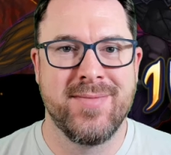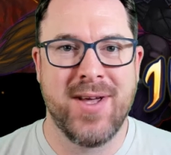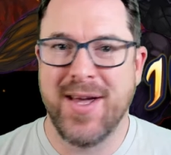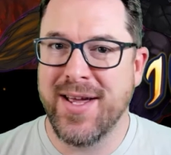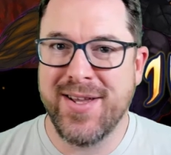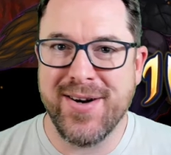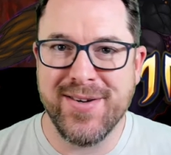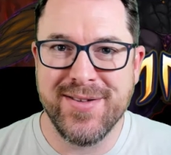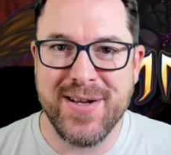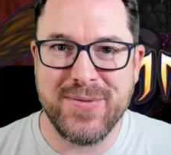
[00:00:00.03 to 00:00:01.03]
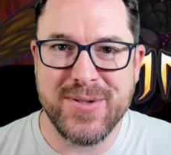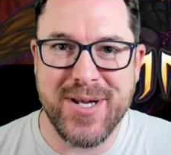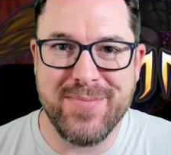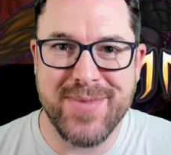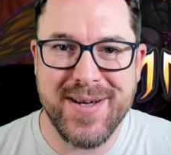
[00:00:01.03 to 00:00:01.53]
Hey there, thanks for
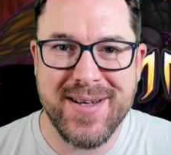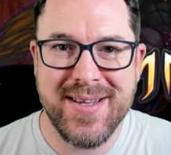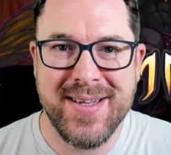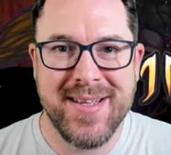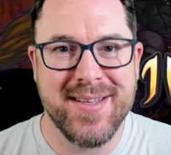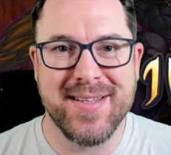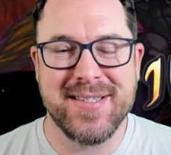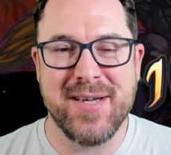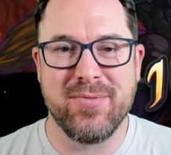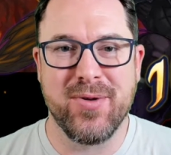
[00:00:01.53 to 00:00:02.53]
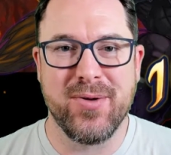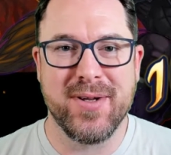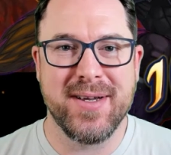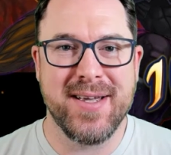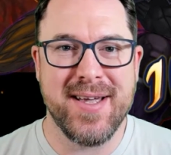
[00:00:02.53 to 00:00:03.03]
stopping by. Let's keep
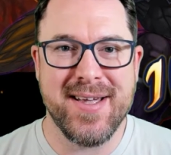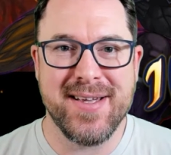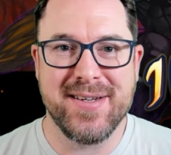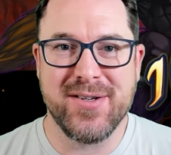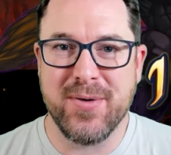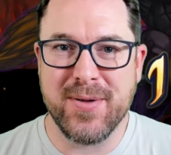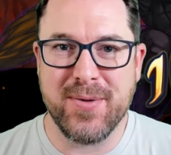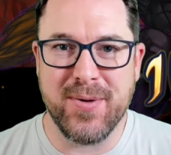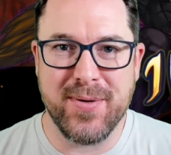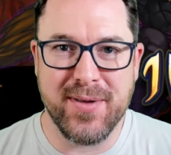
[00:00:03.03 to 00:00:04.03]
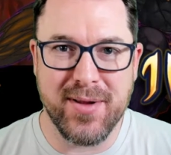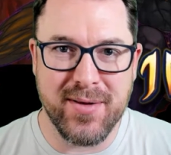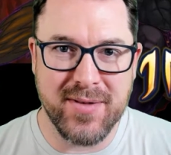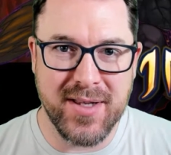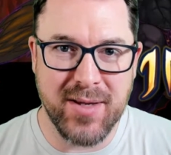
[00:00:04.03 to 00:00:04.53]
rolling and going through all
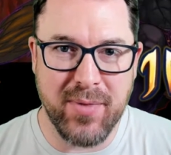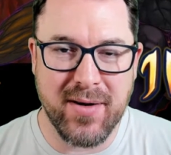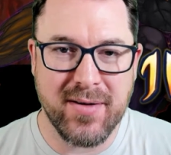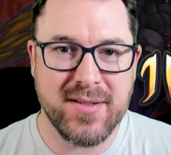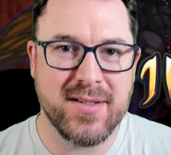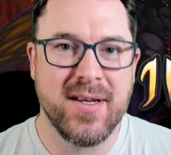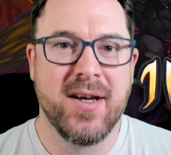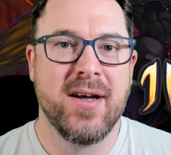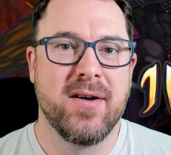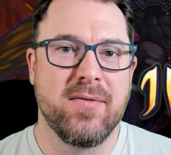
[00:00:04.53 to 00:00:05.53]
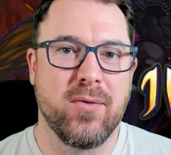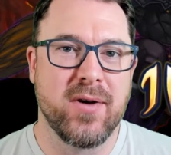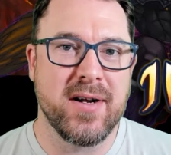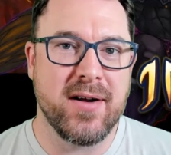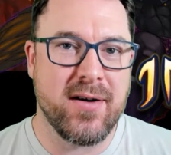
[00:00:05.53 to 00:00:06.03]
of the parts for
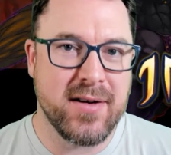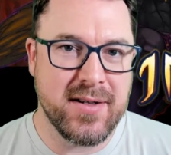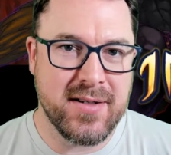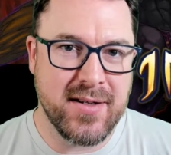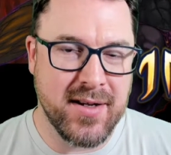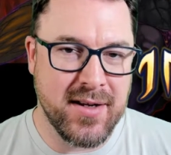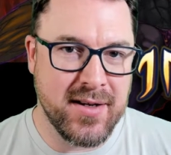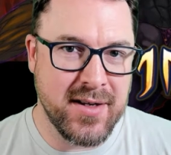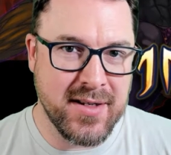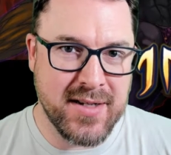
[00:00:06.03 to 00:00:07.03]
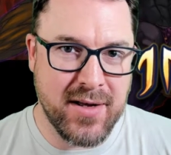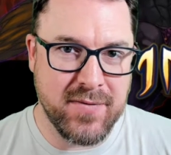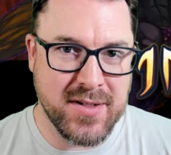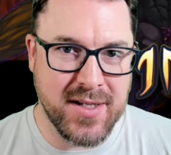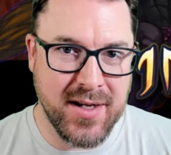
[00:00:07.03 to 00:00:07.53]
Incarnate in its
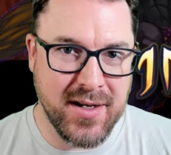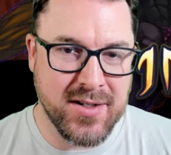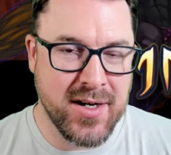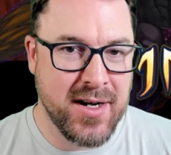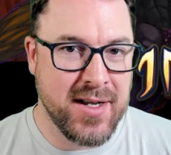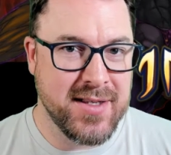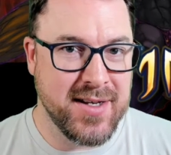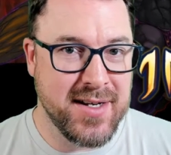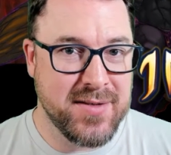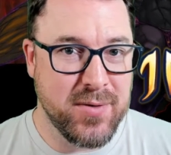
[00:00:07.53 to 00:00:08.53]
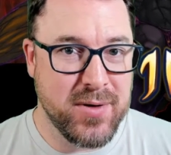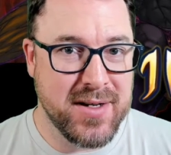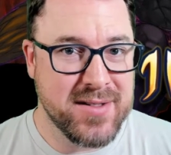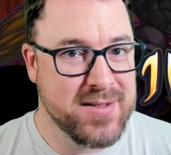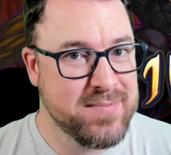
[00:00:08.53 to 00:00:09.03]
alpha stage. Today's
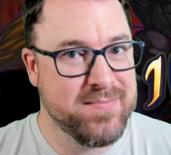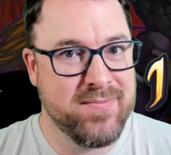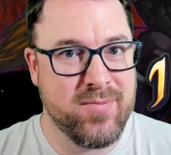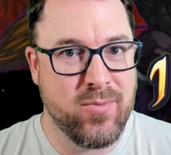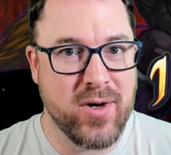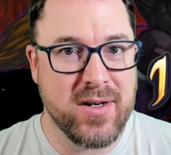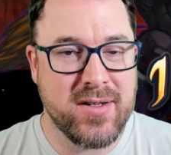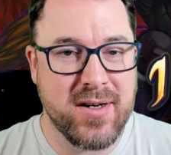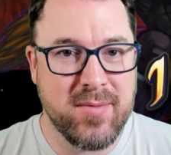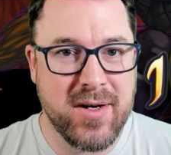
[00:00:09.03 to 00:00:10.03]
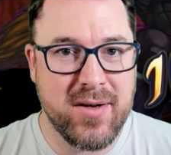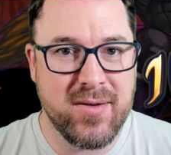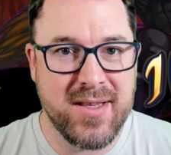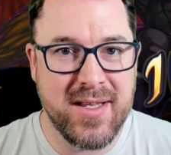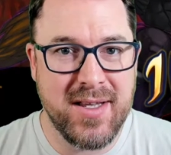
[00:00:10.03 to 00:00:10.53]
focus, we're going to talk
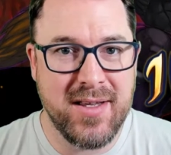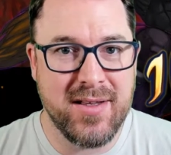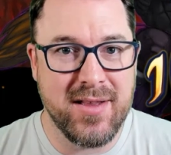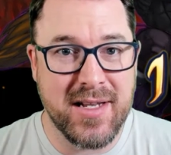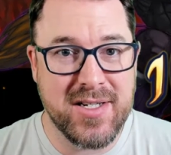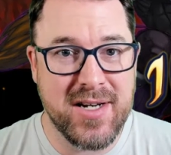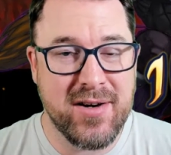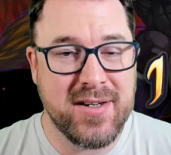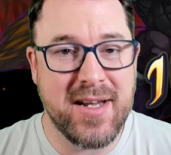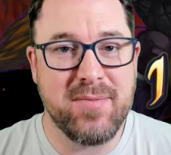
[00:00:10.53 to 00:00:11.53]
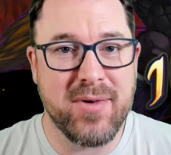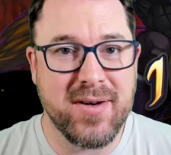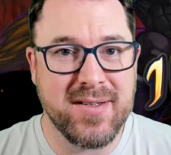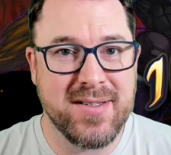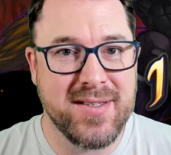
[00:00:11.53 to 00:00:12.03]
about the legendary Titan
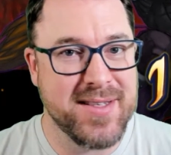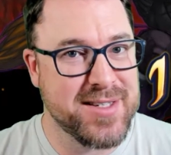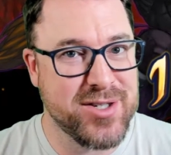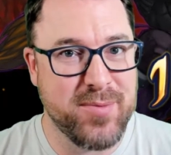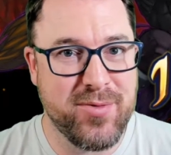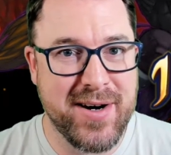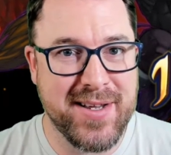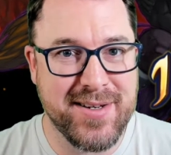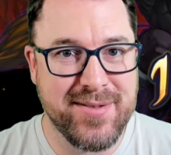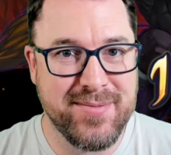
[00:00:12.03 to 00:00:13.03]
parts. Let's jump right in.